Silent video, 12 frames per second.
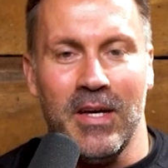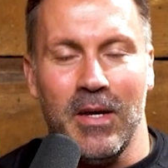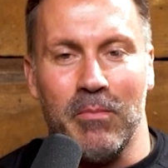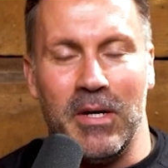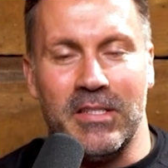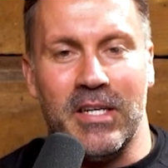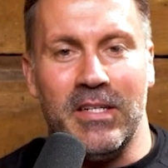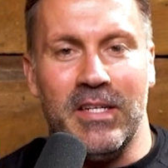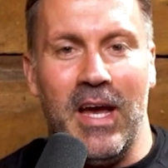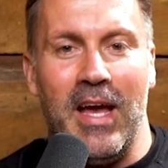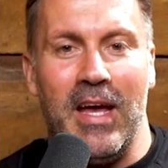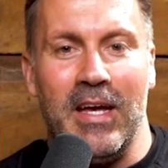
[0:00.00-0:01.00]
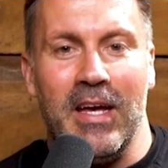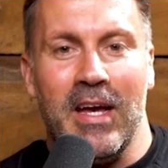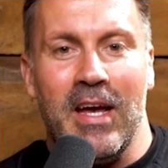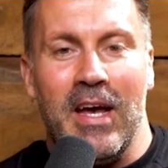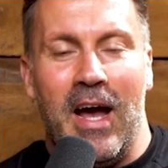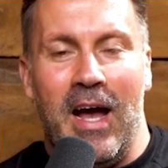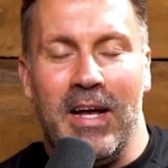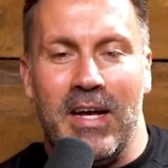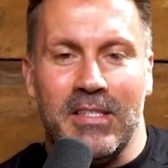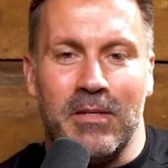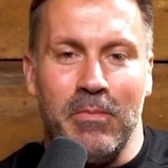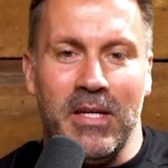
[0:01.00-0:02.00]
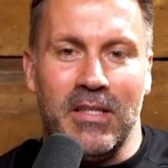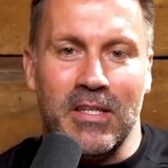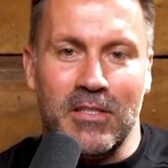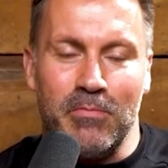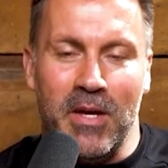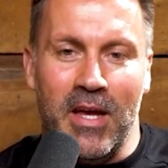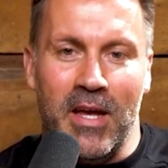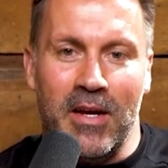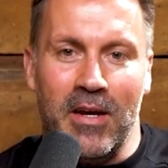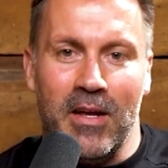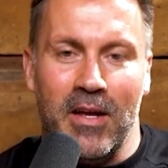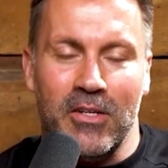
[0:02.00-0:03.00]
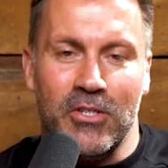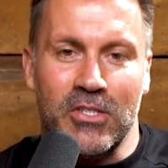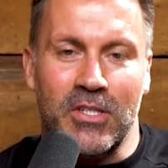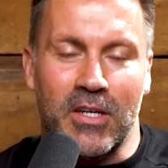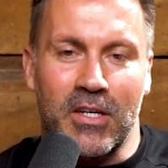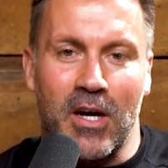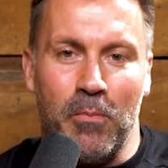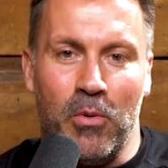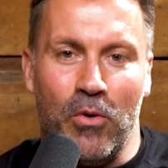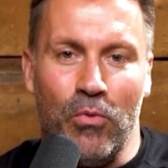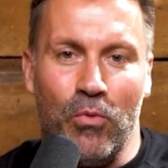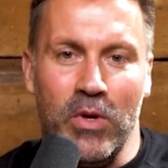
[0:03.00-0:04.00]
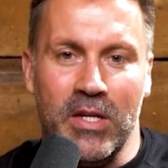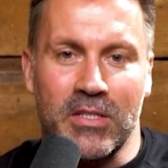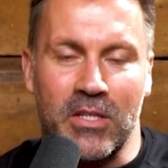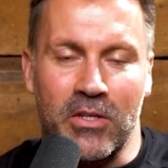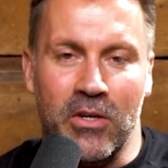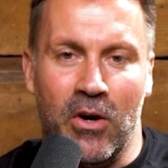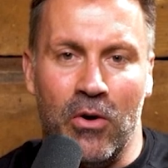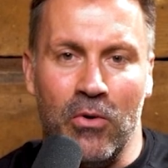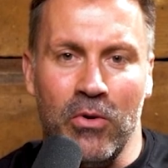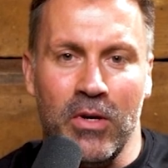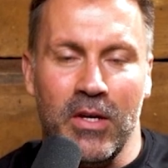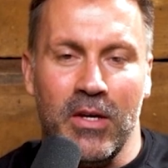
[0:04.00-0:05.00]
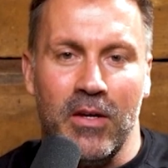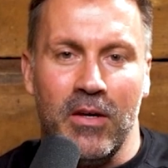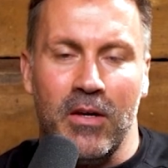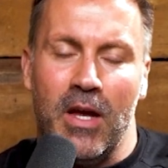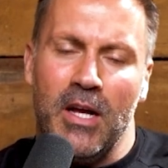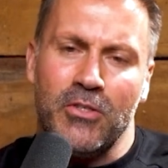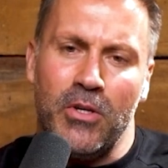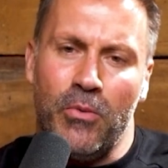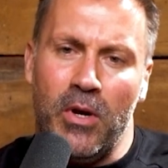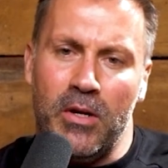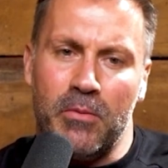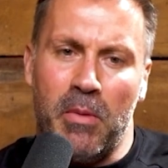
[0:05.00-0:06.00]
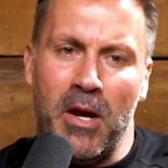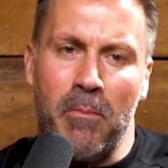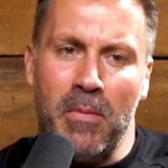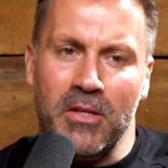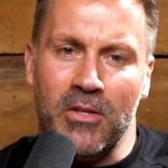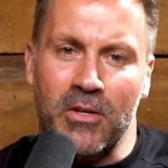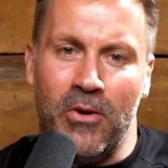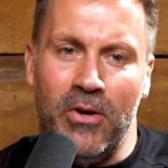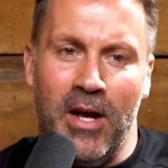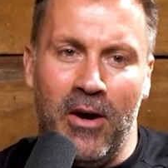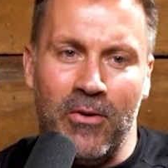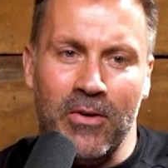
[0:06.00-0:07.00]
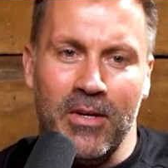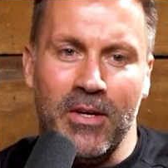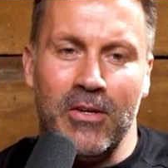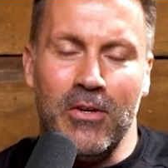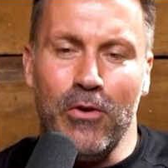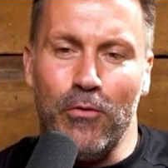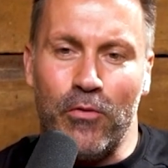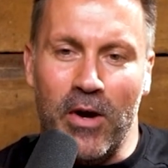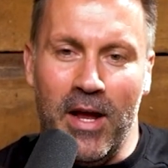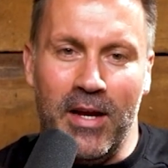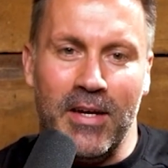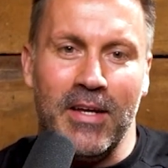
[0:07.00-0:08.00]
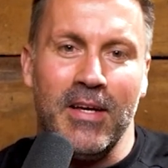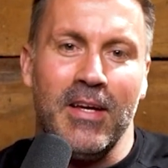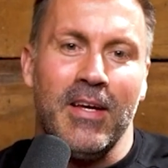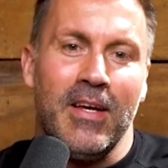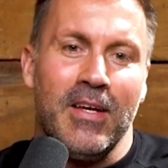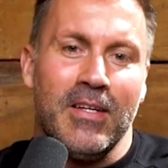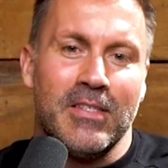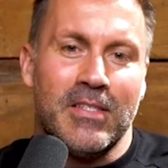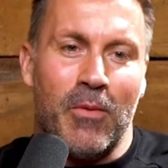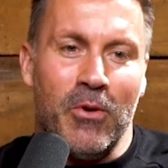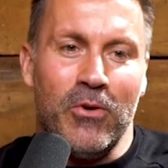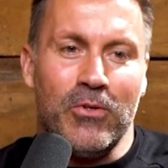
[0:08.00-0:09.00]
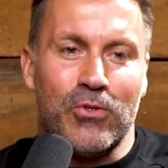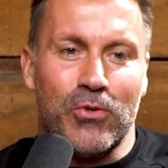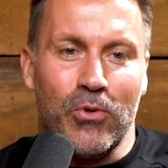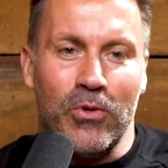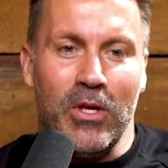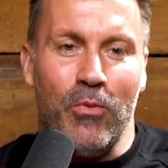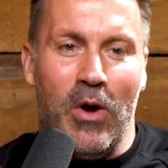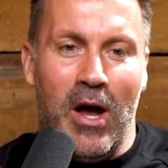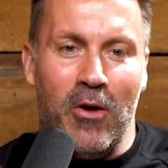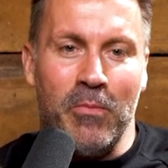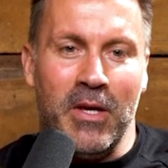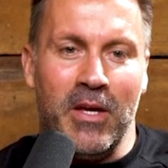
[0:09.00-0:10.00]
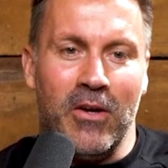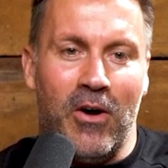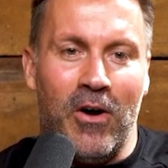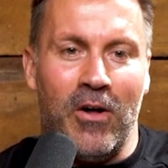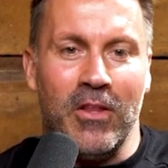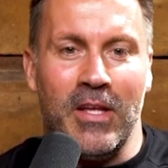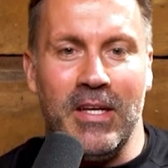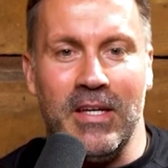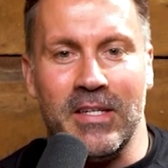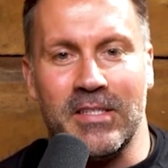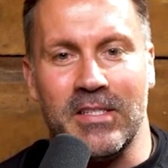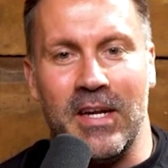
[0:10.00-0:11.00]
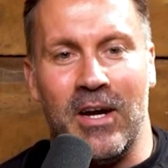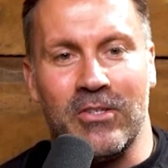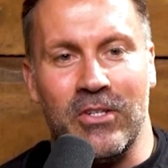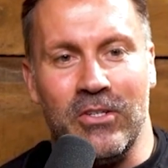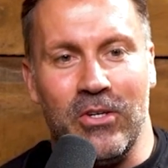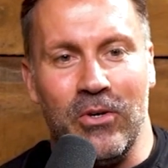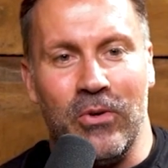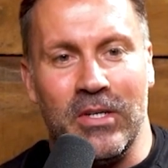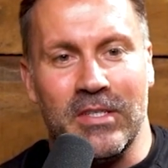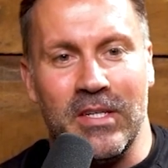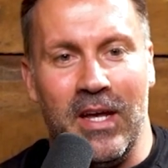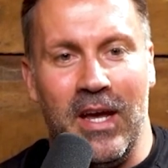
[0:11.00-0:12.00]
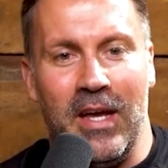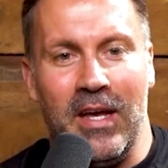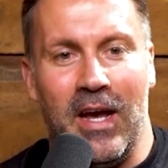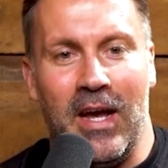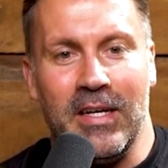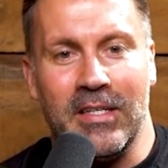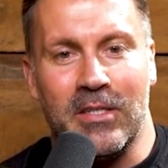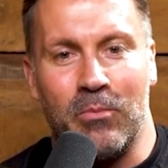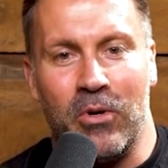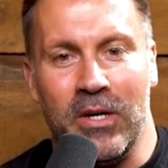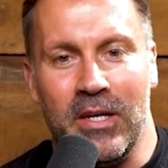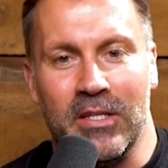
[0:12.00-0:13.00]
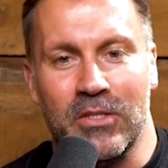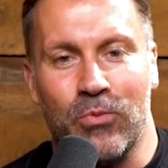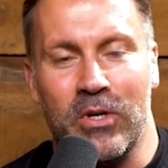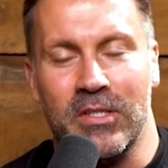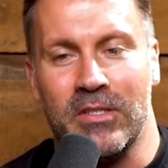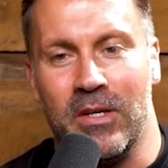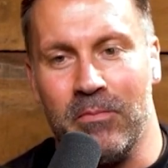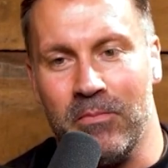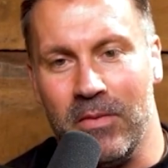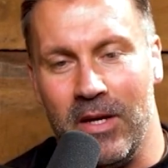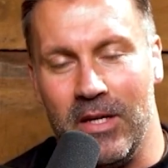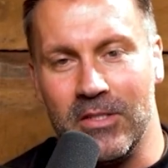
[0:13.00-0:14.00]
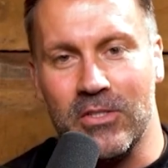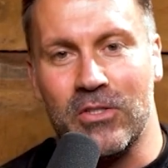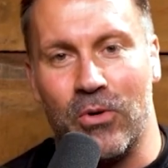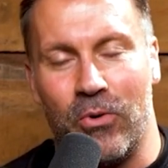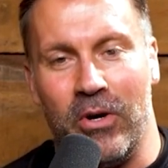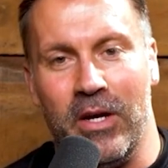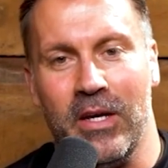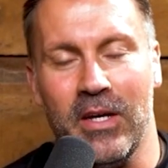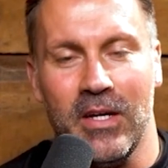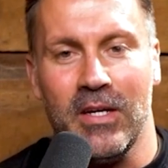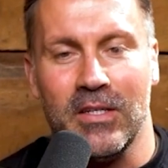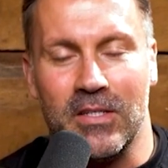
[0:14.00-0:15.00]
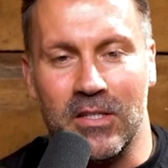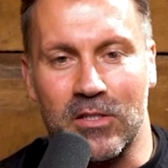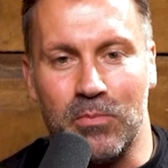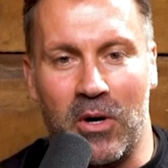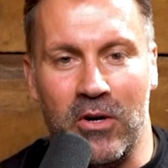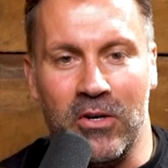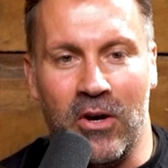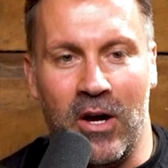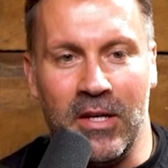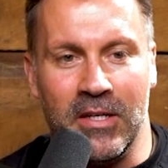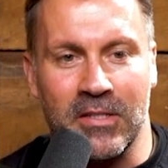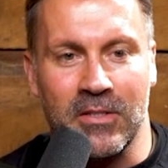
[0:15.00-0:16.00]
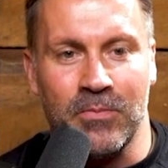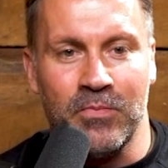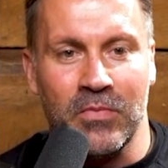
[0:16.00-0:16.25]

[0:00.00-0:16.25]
But today, I got to meet this man just a couple weeks ago. Actually, about a month ago now. New friend. Someone who truly wowed me in all that he has set out to do, and today I get to bring his wisdom and story to the Spartan audience.